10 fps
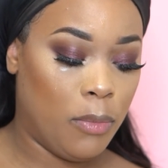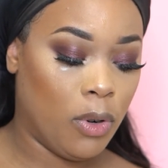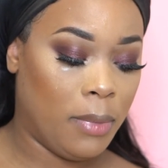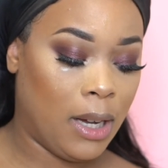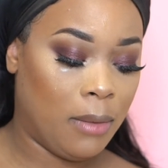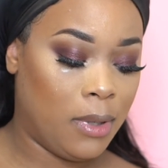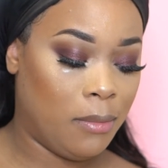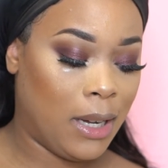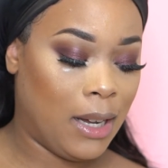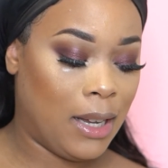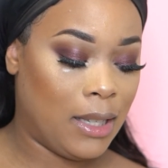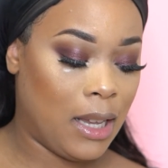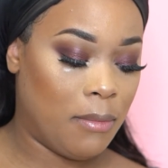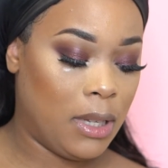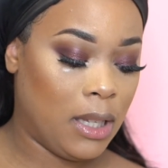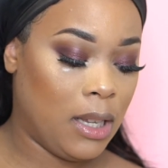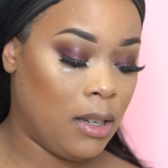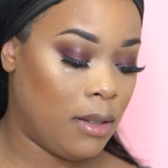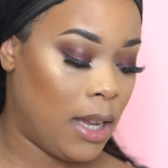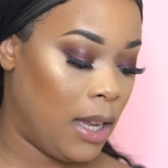more pop to my eyes, I'm just going
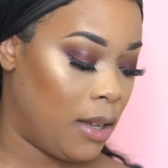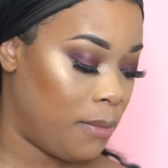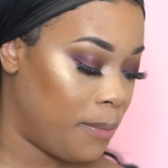to take,